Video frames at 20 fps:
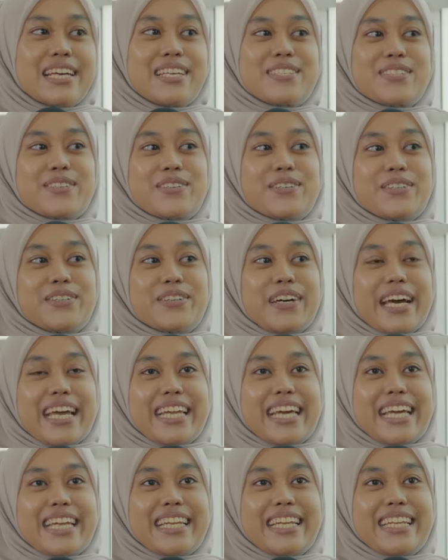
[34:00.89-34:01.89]
So,
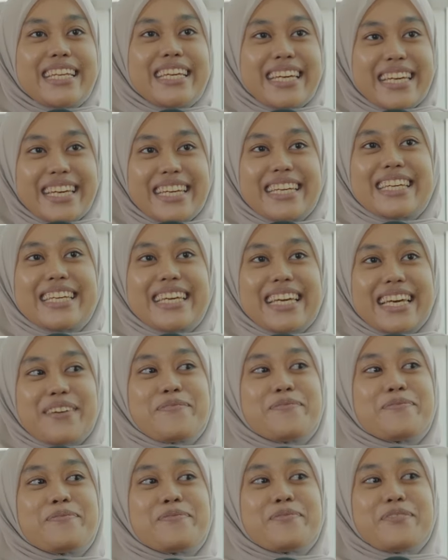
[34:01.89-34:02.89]
and then
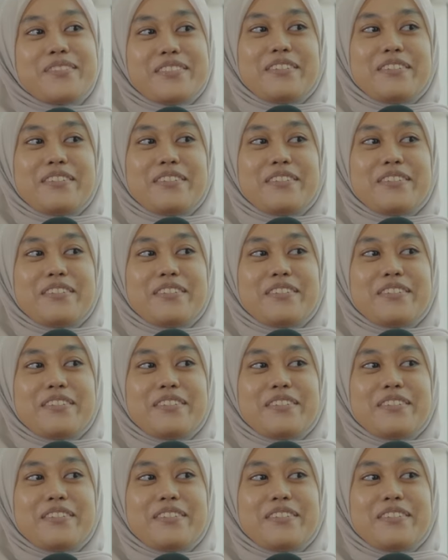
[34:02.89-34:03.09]
came